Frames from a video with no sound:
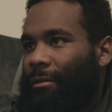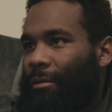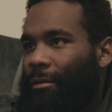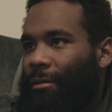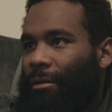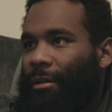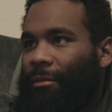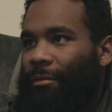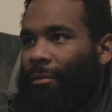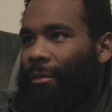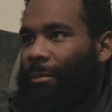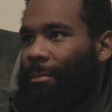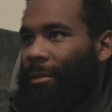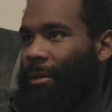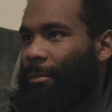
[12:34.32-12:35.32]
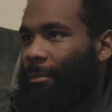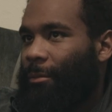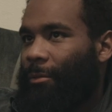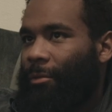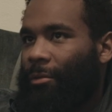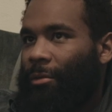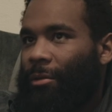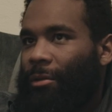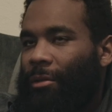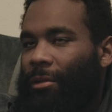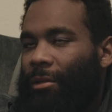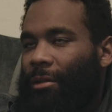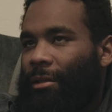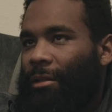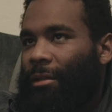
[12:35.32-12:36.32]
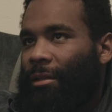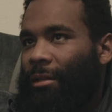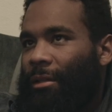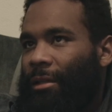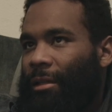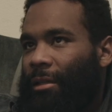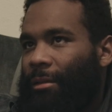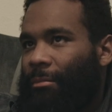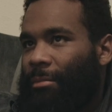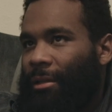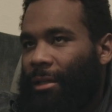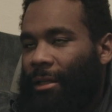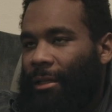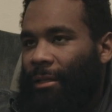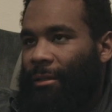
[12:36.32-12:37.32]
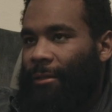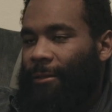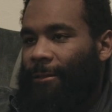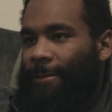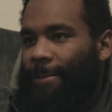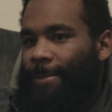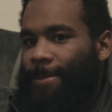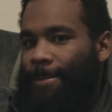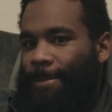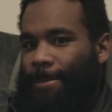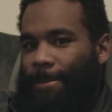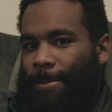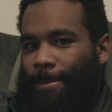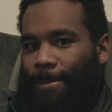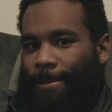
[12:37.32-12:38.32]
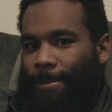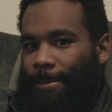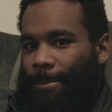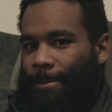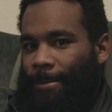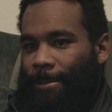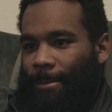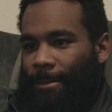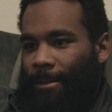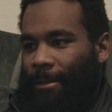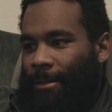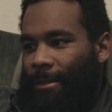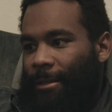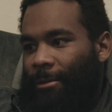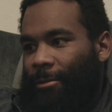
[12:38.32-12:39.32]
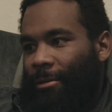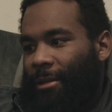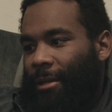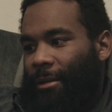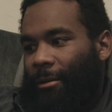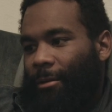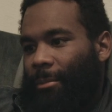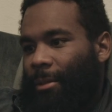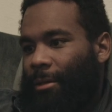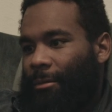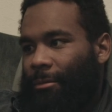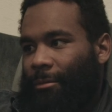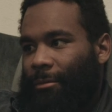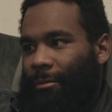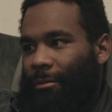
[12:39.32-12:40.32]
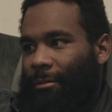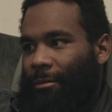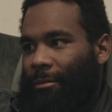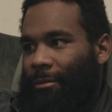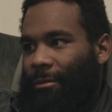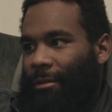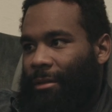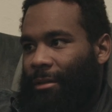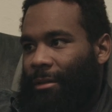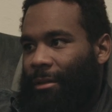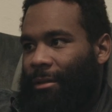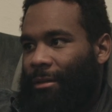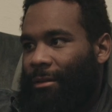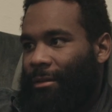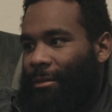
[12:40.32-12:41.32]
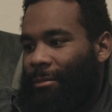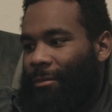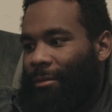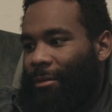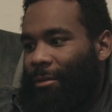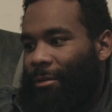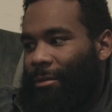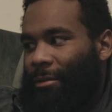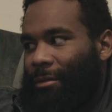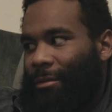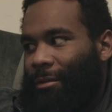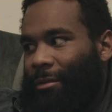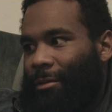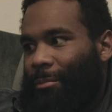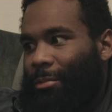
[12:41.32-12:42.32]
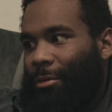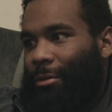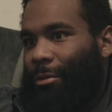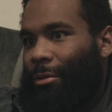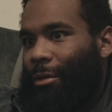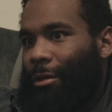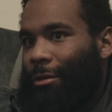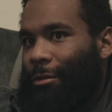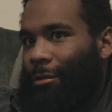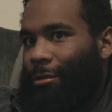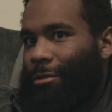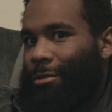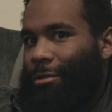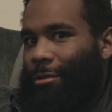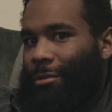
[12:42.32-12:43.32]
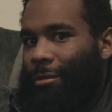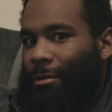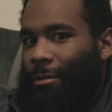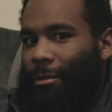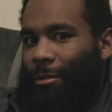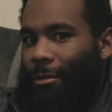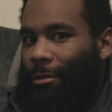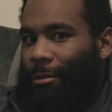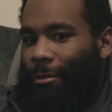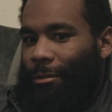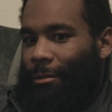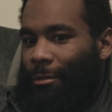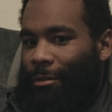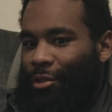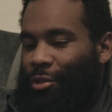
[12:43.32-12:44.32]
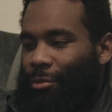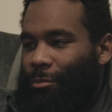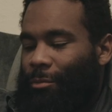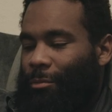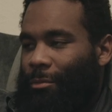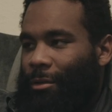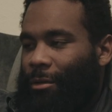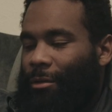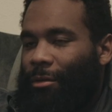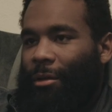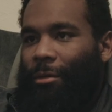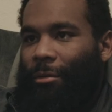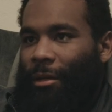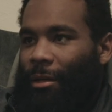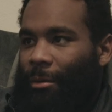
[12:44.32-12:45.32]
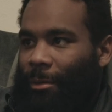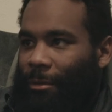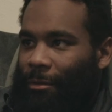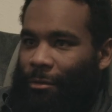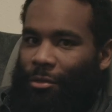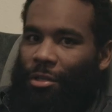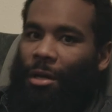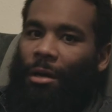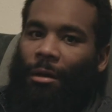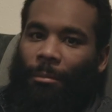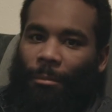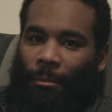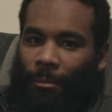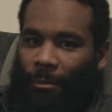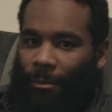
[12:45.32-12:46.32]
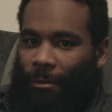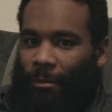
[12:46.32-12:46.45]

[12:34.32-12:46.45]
there are definitely people that complain. Like they don't care about the employers. You know, they don't care about their job.